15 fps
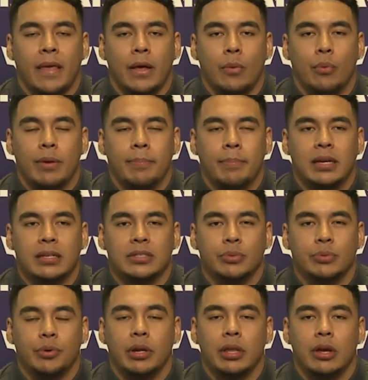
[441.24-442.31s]
we missed,
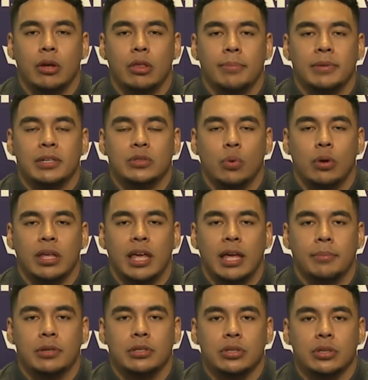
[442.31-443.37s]
we really only missed one game
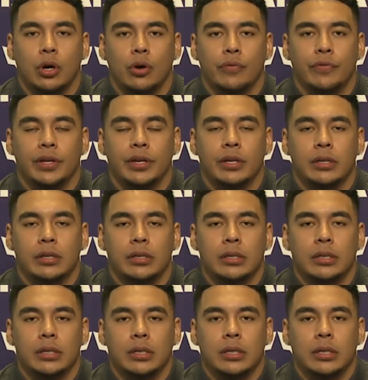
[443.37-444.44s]
because of COVID.
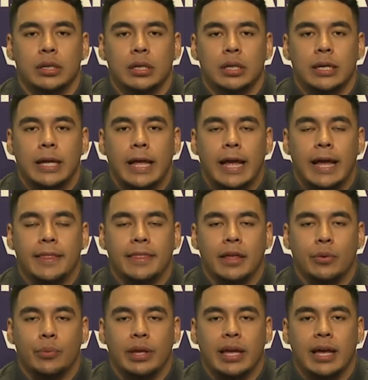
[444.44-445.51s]
And
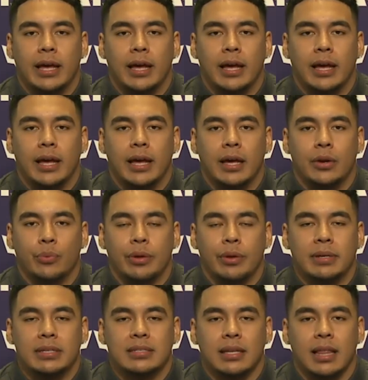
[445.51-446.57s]
then we had, we
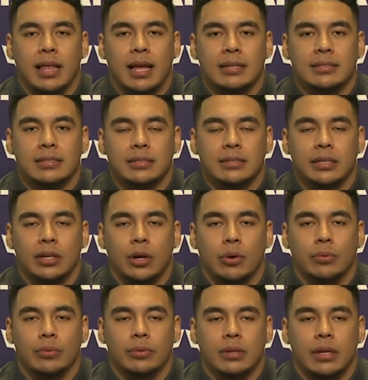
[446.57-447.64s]
missed the last, you know,
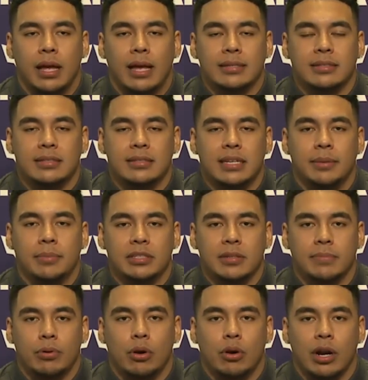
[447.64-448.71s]
as a team, as a
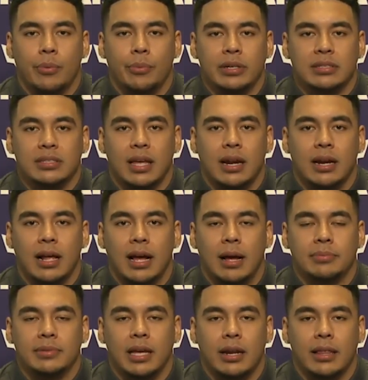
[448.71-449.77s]
program, we decided to
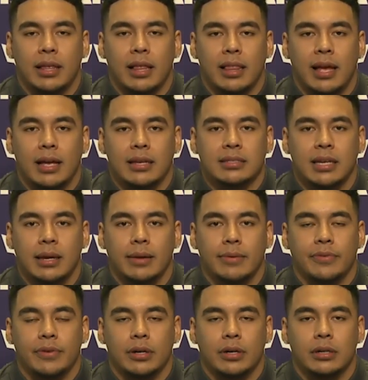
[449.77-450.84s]
opt out of that last game
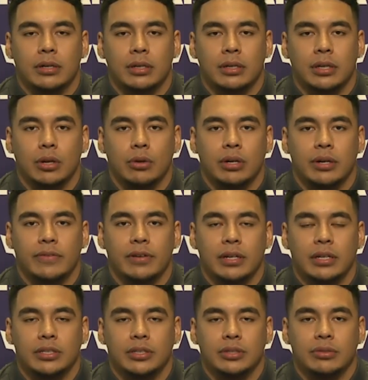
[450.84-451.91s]
for you know different
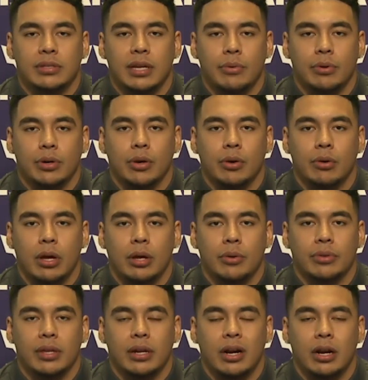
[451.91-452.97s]
issues that were going on
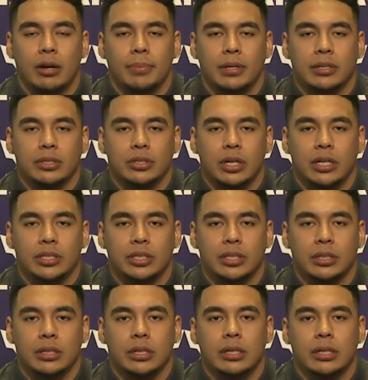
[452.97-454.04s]
within our
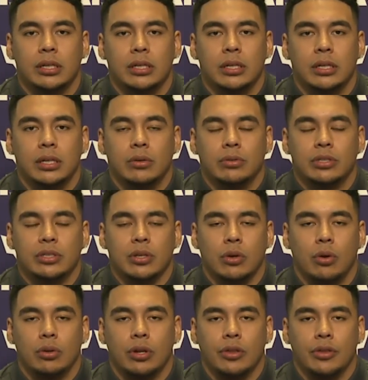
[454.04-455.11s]
administration, which is a
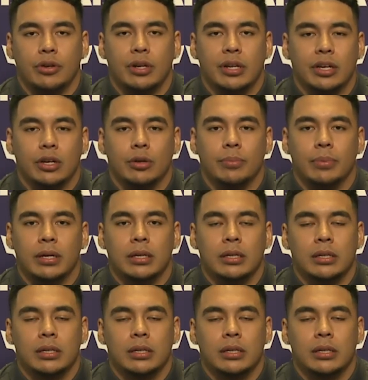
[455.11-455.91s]
whole nother deal. But